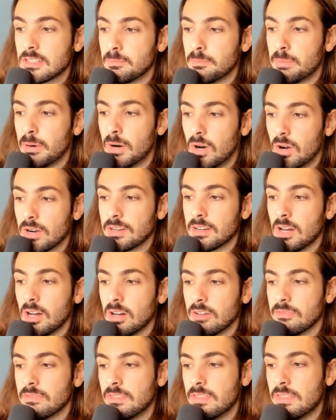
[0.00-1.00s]
part
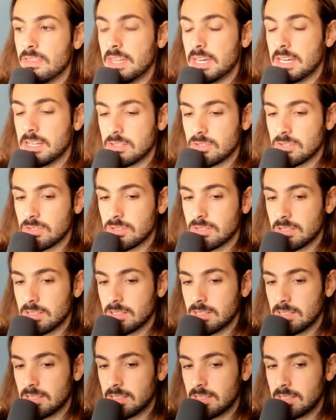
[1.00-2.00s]
of this
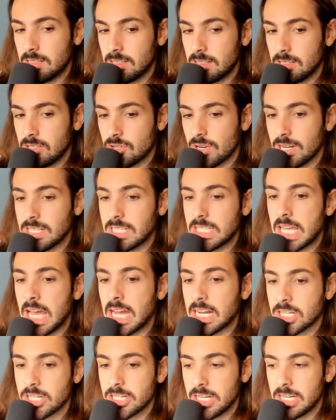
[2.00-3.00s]

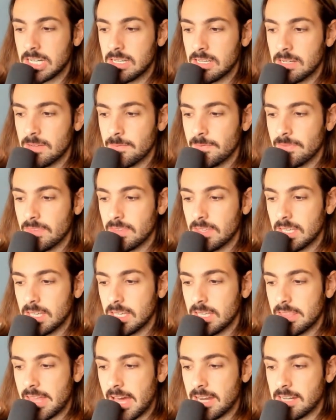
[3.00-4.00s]
transaction
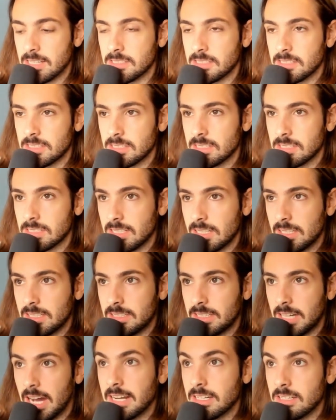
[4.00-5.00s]
that is
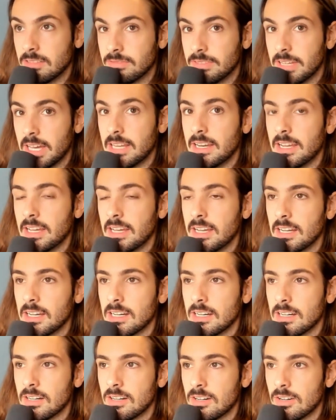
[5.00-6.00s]
kind of getting
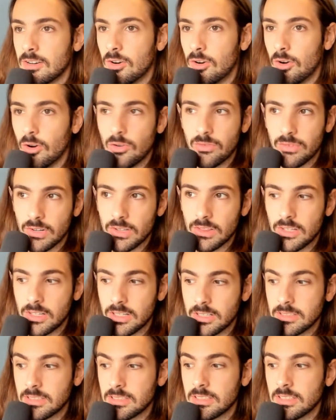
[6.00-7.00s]

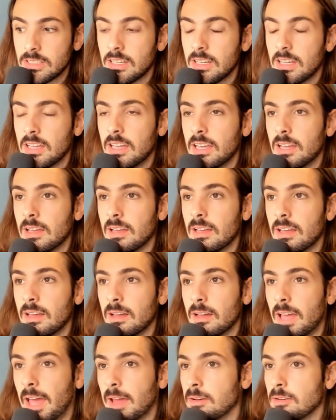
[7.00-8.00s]
overlooked,
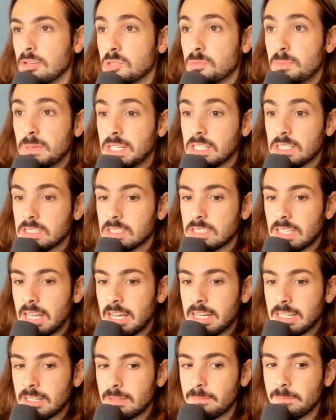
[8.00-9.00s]
And it's because,
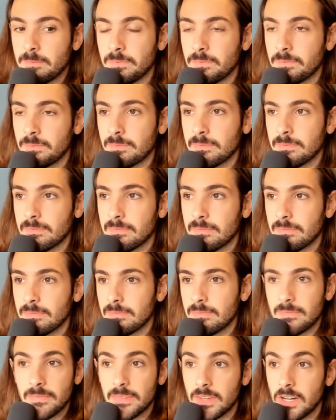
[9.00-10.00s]
like,
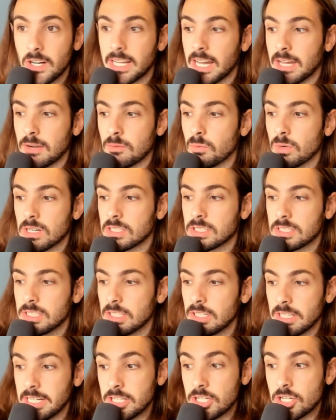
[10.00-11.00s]
again, we're
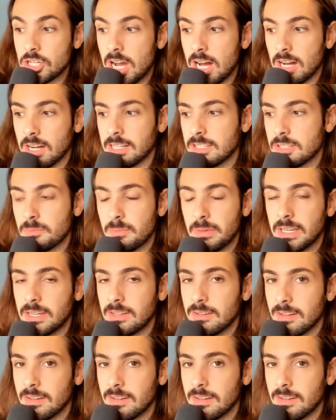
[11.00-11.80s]
still in shock. It's been